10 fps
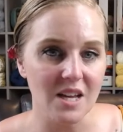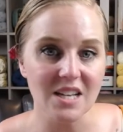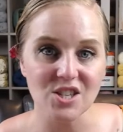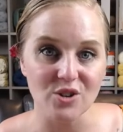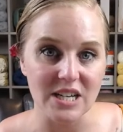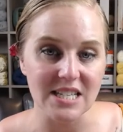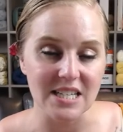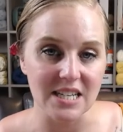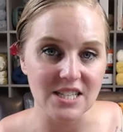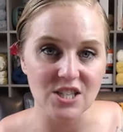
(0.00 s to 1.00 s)
it's
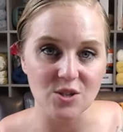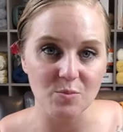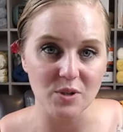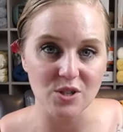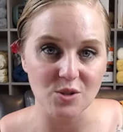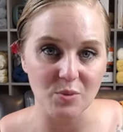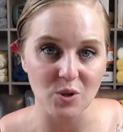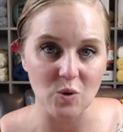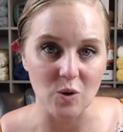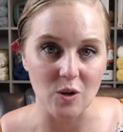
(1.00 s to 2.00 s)
crazy. It's super, super
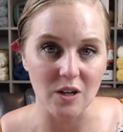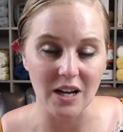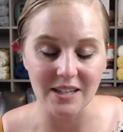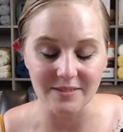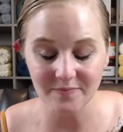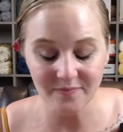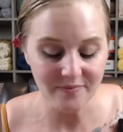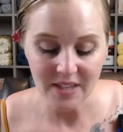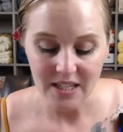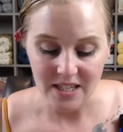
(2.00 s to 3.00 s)
cool. I,
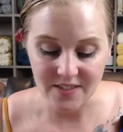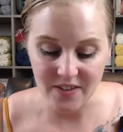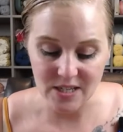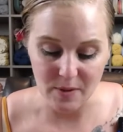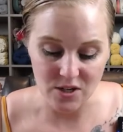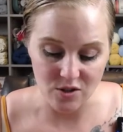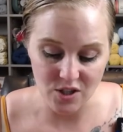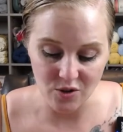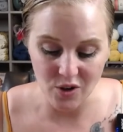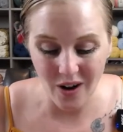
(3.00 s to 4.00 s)
it's very special.
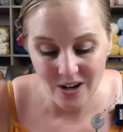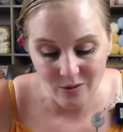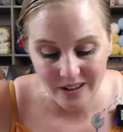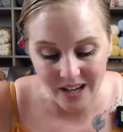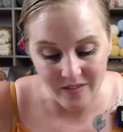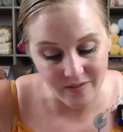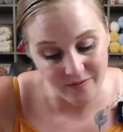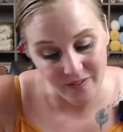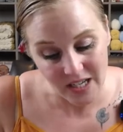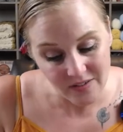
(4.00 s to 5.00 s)
So no, I don't really have a
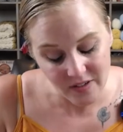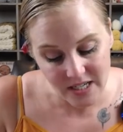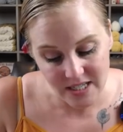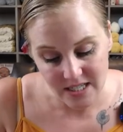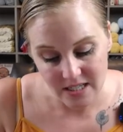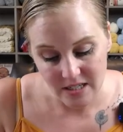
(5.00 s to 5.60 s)
favorite,